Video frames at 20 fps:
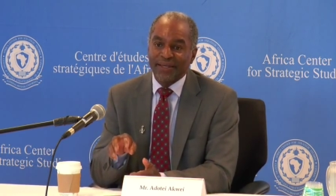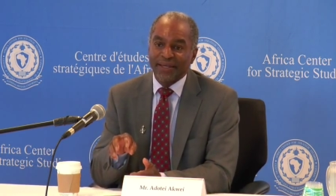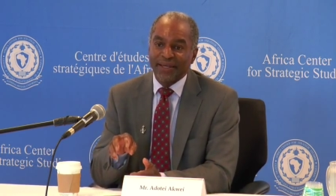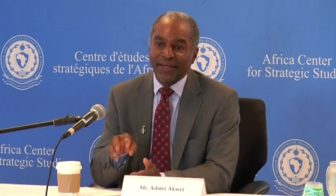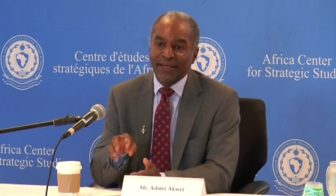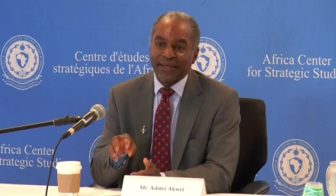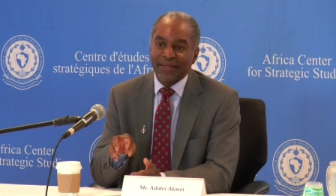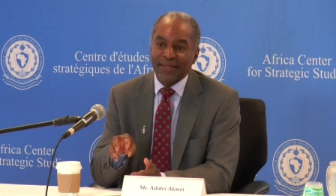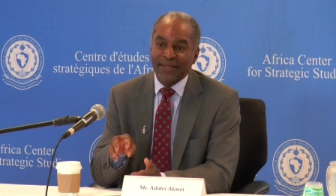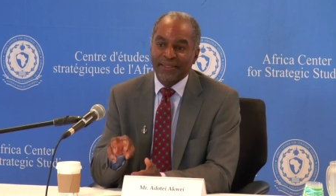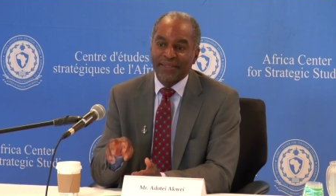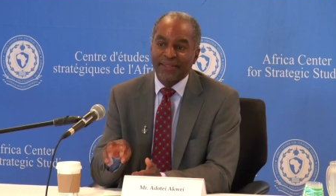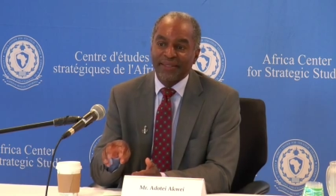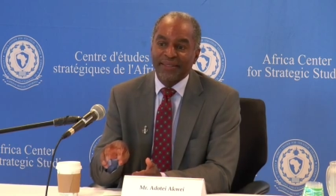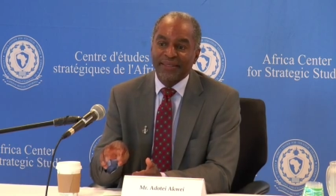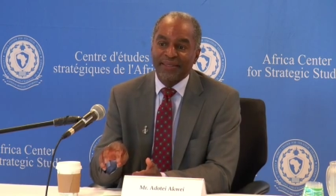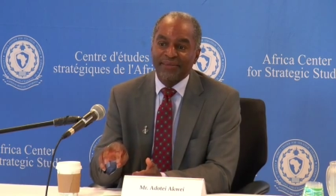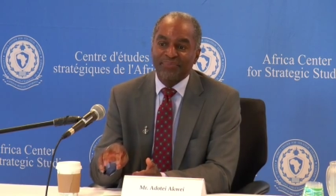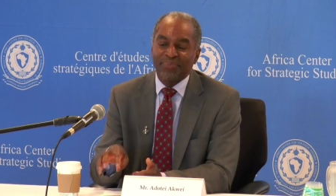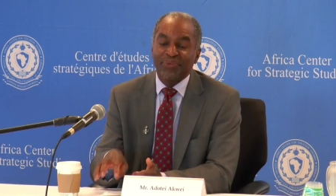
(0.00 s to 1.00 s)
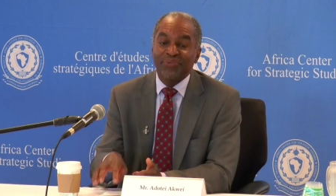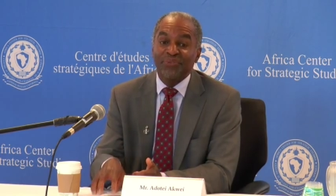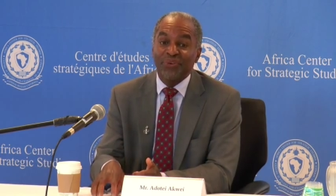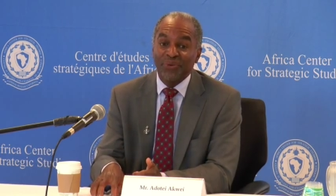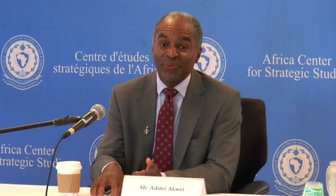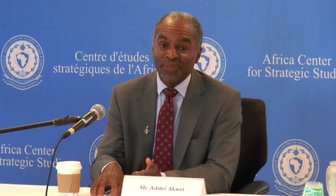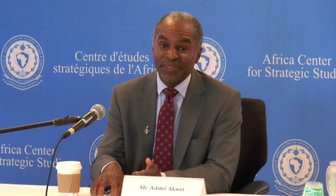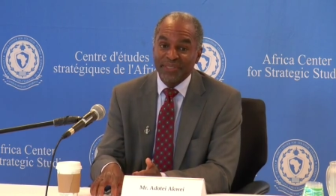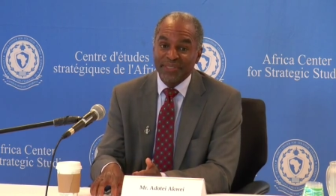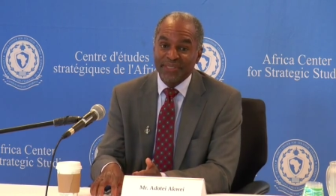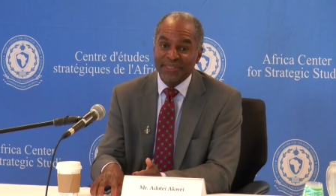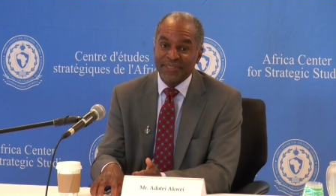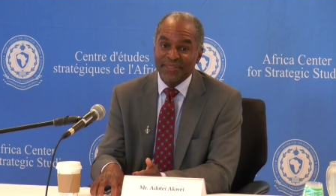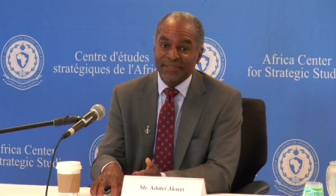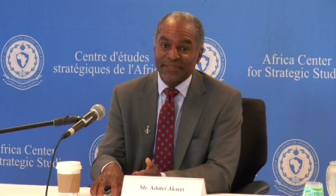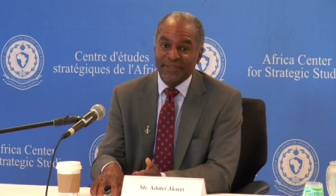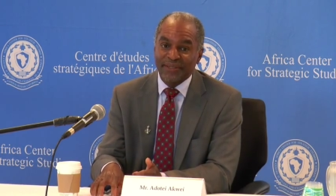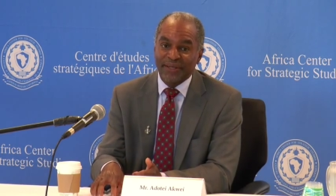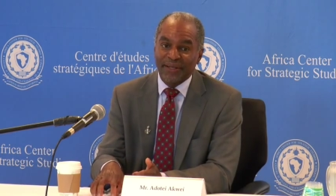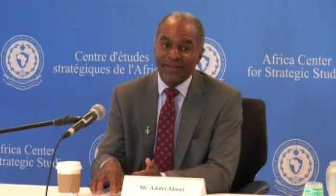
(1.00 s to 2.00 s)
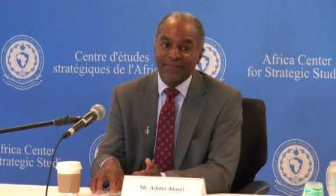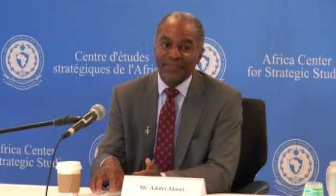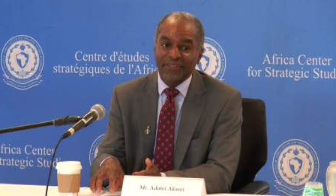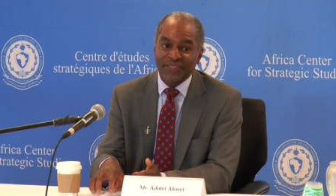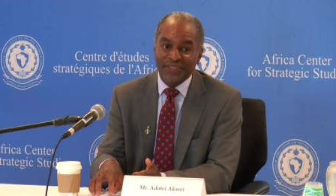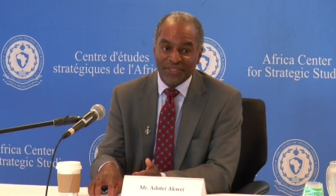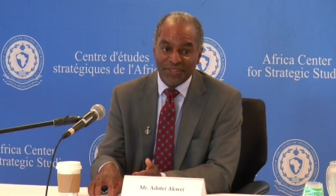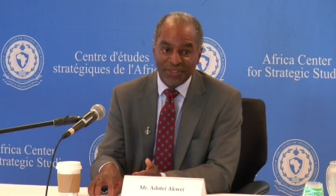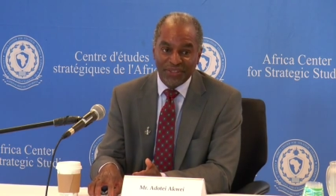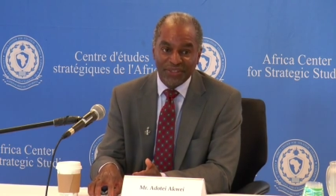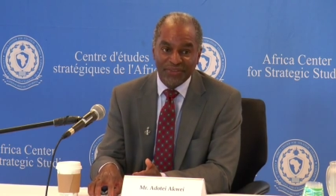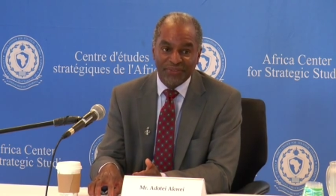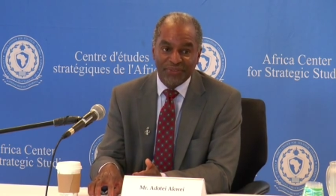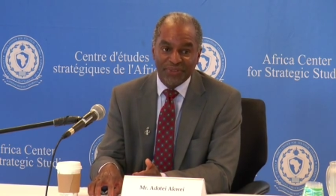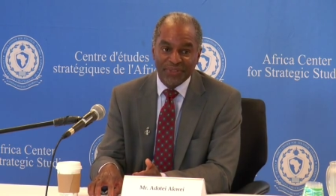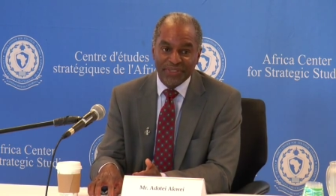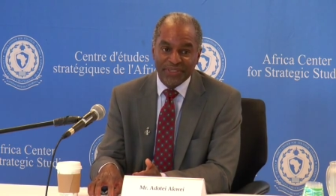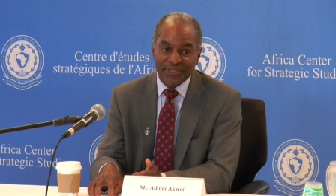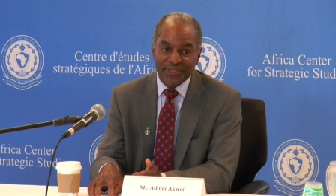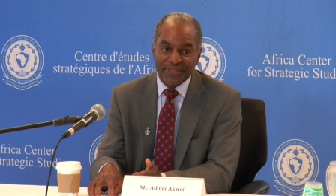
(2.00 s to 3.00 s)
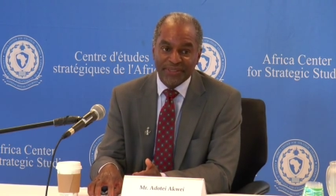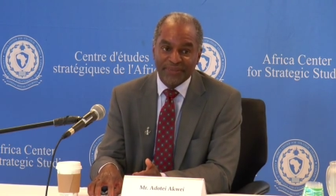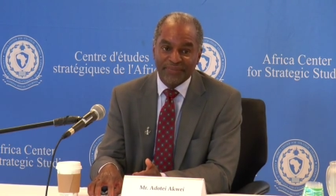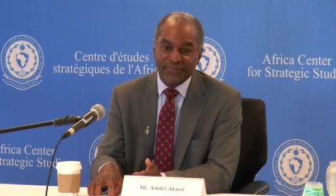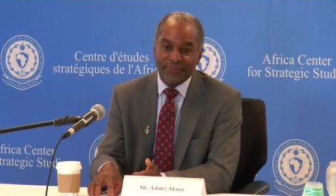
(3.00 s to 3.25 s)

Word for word: uh, in the performance of the security forces.